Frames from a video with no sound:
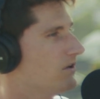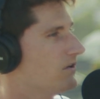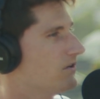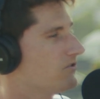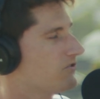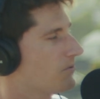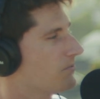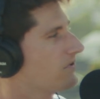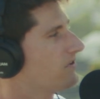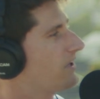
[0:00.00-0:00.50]

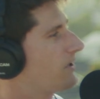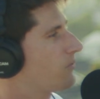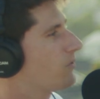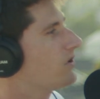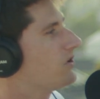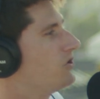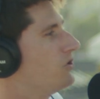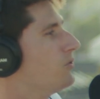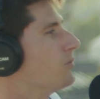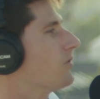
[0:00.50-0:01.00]
something like
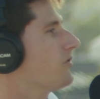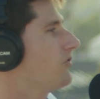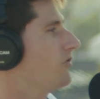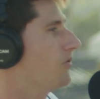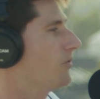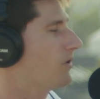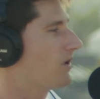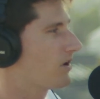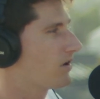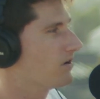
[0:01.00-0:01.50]
what you were
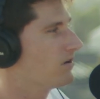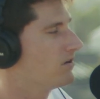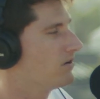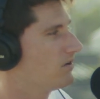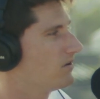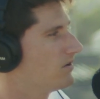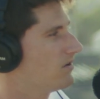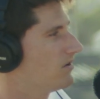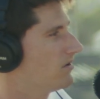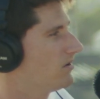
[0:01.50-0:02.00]
doing,
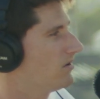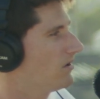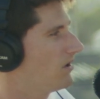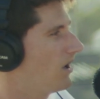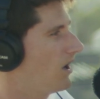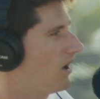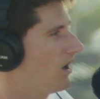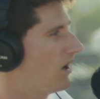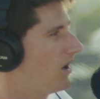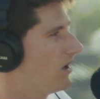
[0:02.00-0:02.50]

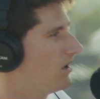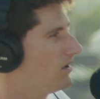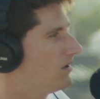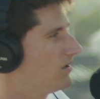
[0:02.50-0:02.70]
uh,